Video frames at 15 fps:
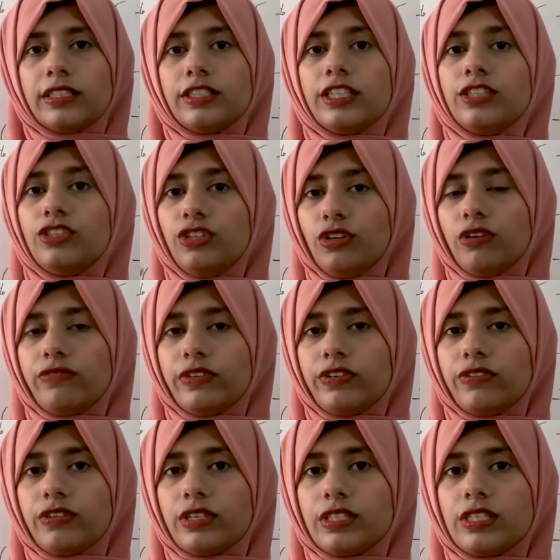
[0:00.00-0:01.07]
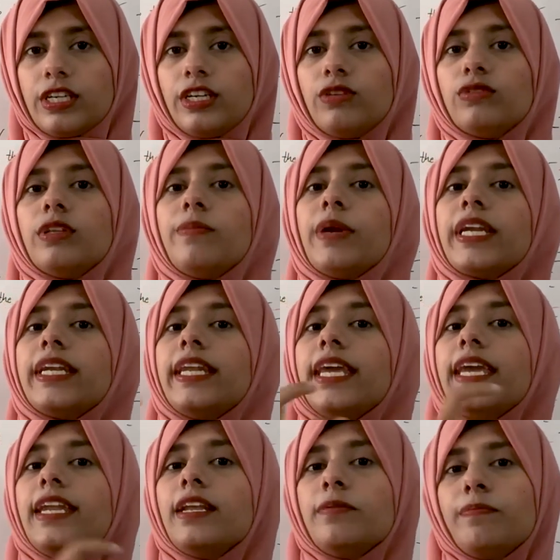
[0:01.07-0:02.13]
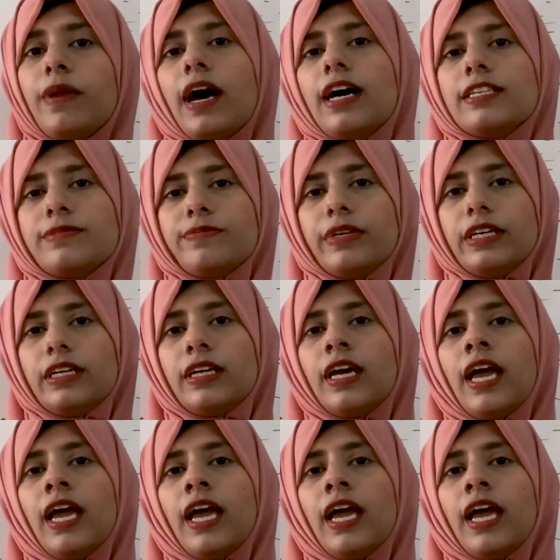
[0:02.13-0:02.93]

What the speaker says: their gene of interest into the bacterial plasmid,